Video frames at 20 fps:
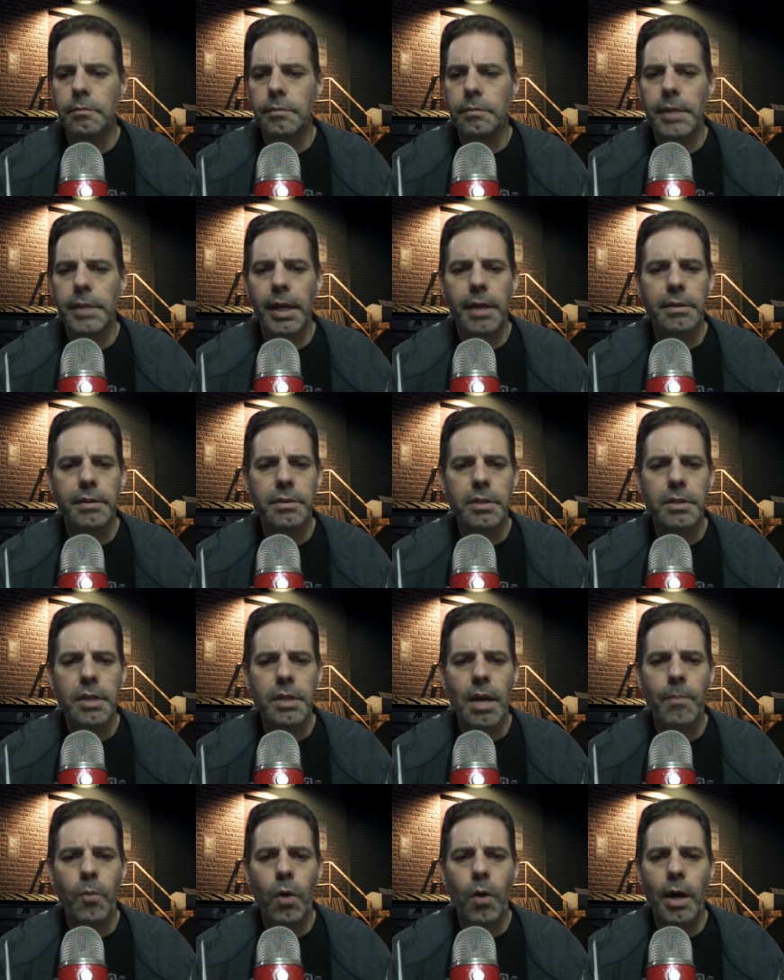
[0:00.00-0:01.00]
and
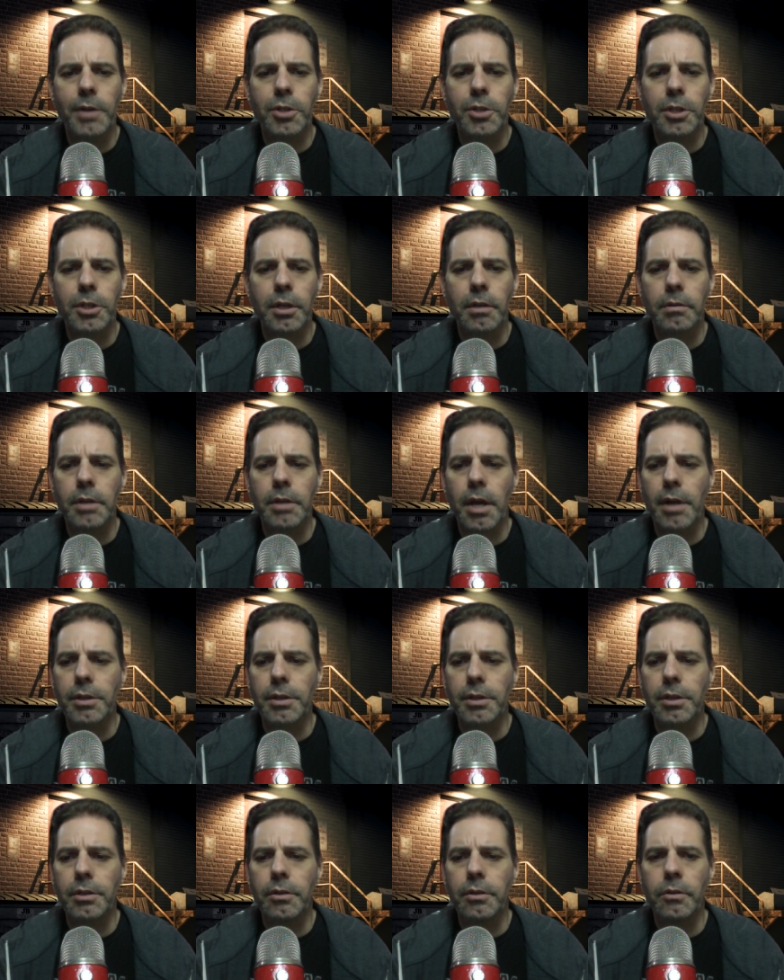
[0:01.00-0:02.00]
stop watching
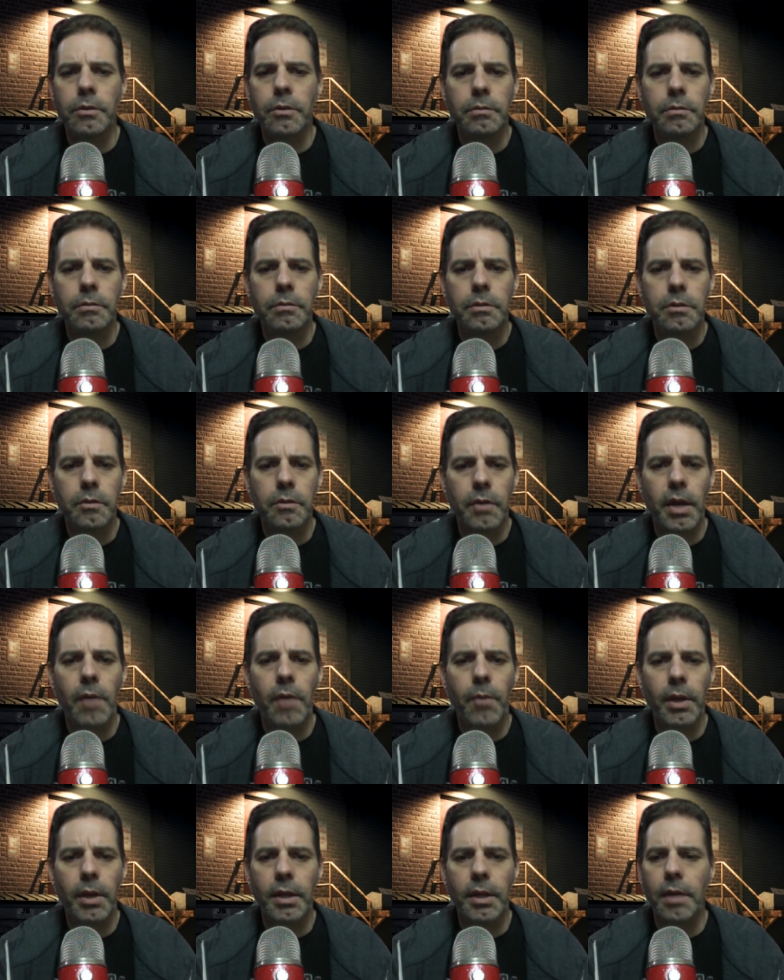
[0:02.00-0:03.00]
Doctor Who, so that
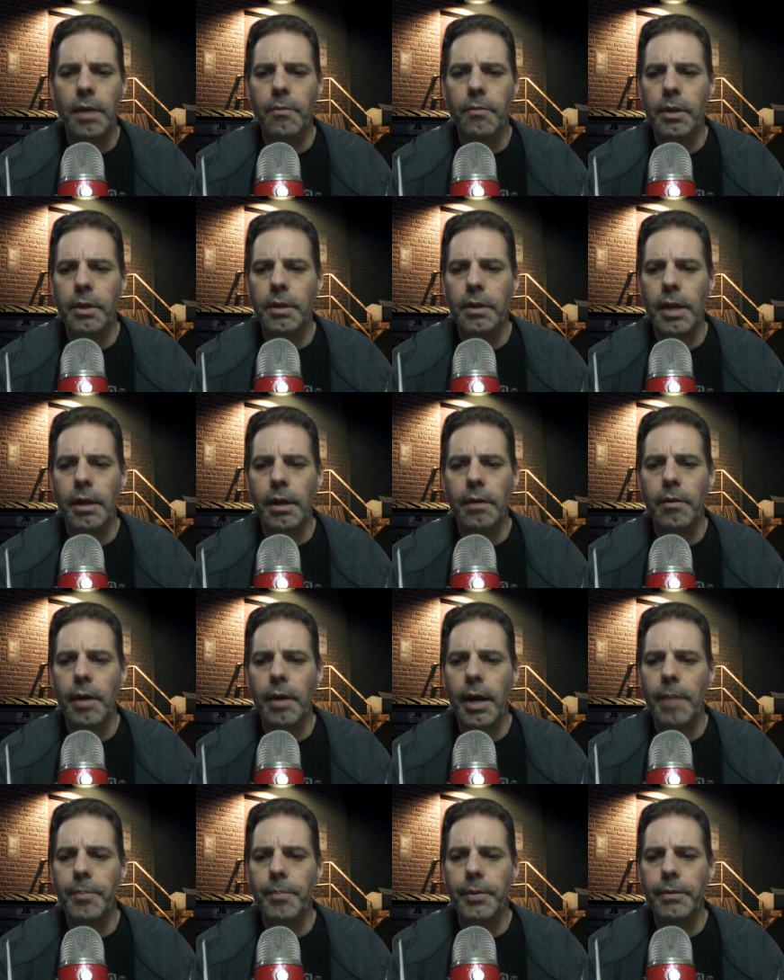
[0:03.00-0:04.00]
way they get rid of that
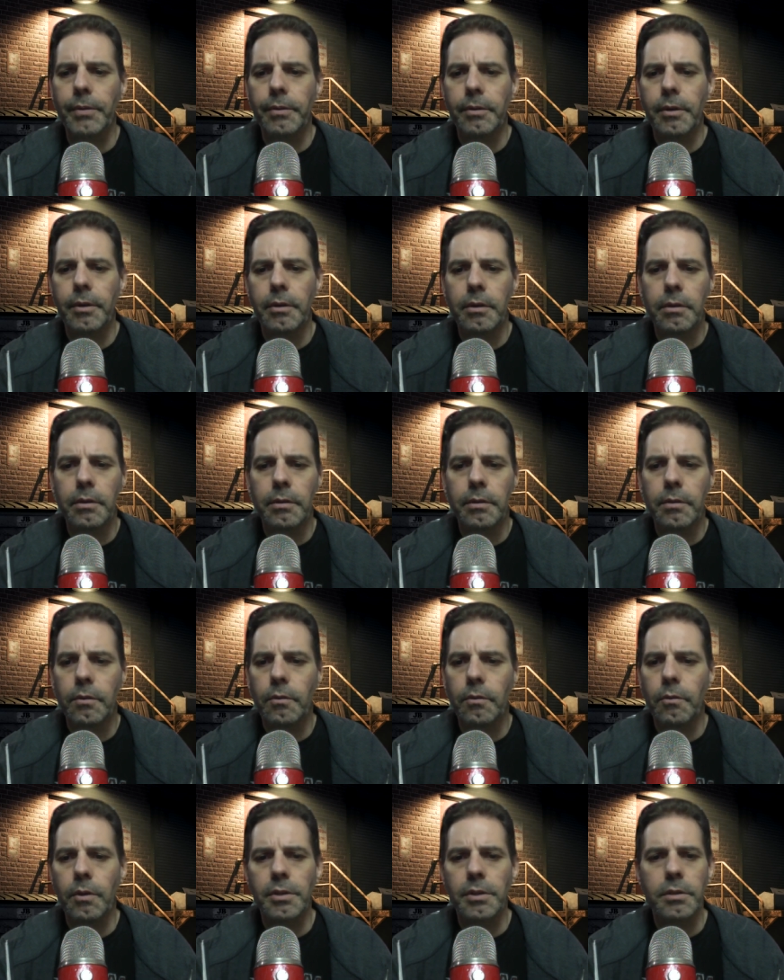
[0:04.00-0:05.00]
crap
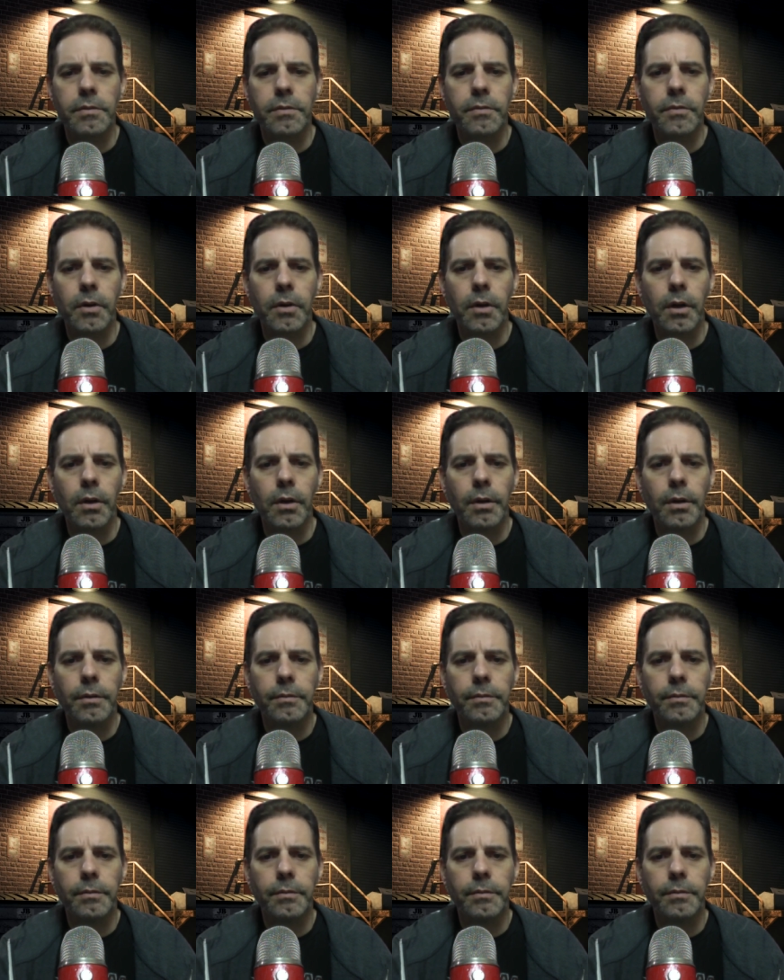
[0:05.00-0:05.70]
once and for all.